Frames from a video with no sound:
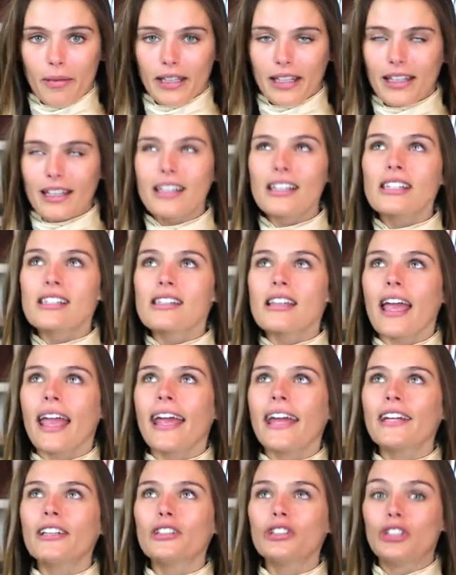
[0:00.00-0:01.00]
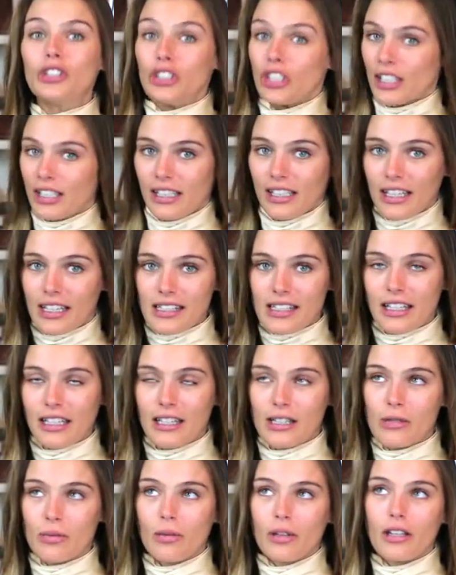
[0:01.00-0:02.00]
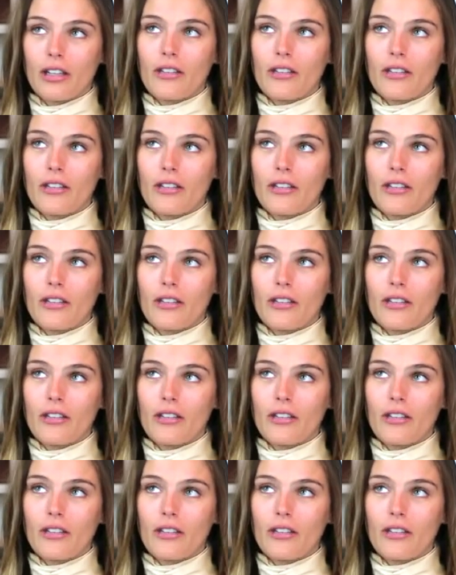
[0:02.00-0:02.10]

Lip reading: He is a genius, and it's one